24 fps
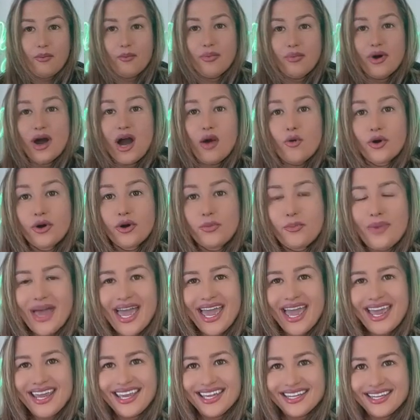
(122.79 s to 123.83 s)
power
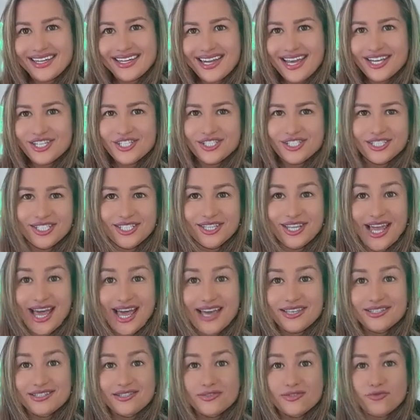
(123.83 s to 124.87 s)
bank and it actually
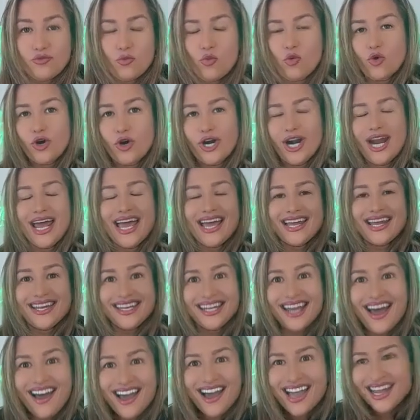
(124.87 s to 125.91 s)
lasts for
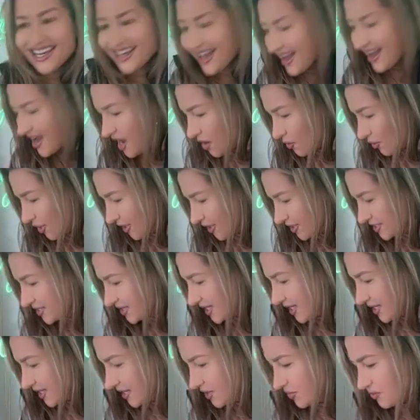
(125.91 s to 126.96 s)
nine hours. Can
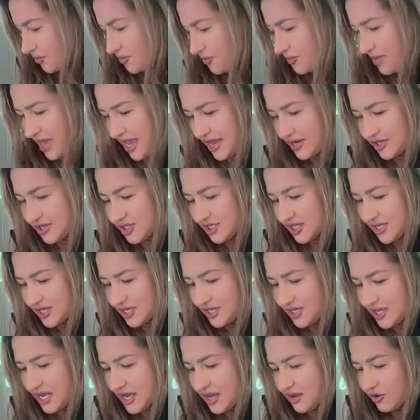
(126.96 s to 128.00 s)
you imagine?
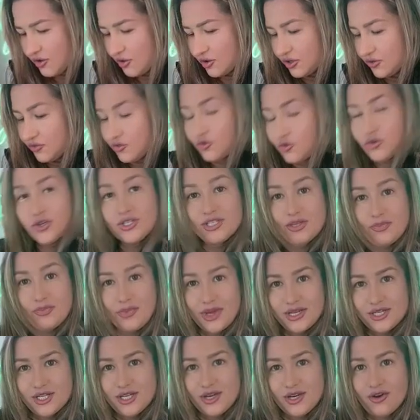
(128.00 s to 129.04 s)
And of course,
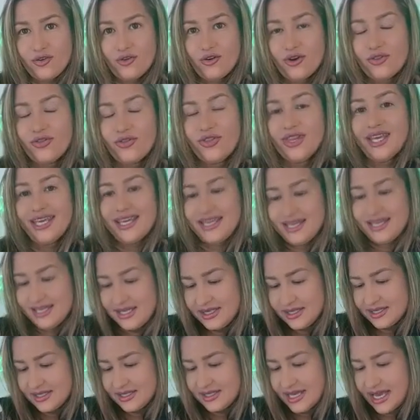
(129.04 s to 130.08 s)
depending on the heat
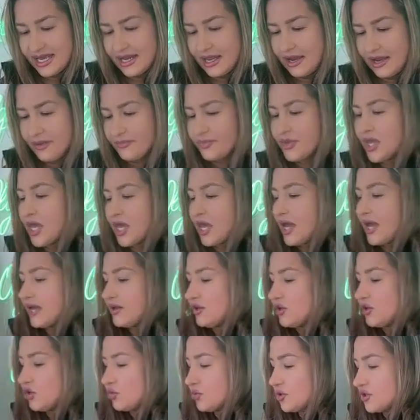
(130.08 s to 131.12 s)
setting. And you
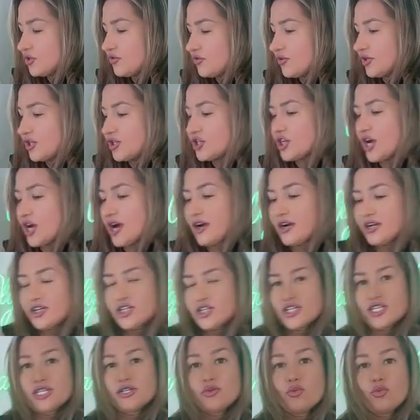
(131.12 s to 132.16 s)
would recharge
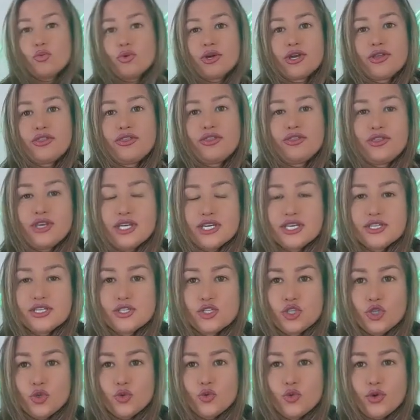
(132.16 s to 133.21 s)
it with this
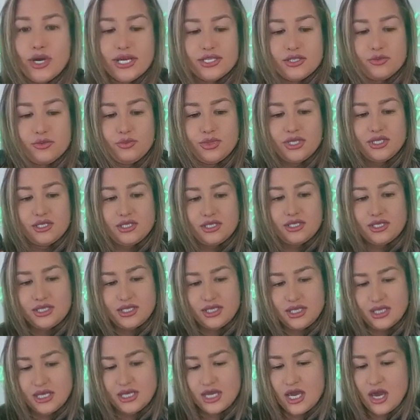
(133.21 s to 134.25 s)

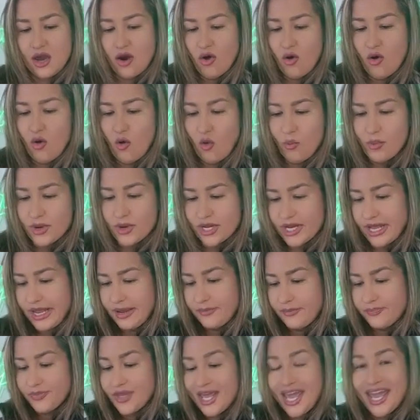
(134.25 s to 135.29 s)
USB-C opening.
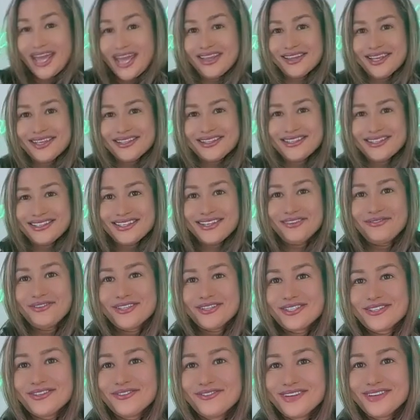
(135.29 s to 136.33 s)
And let's see if it's
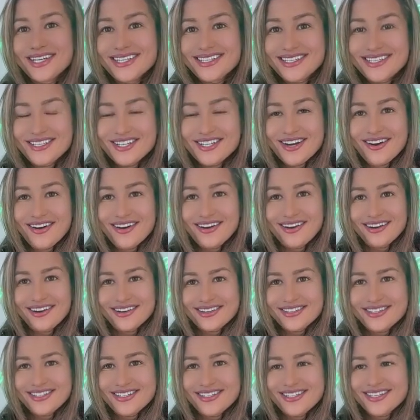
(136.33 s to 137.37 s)
already
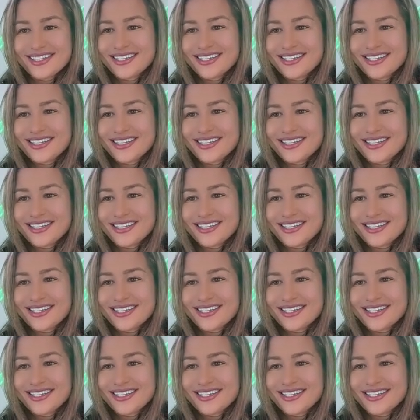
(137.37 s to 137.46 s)
charged.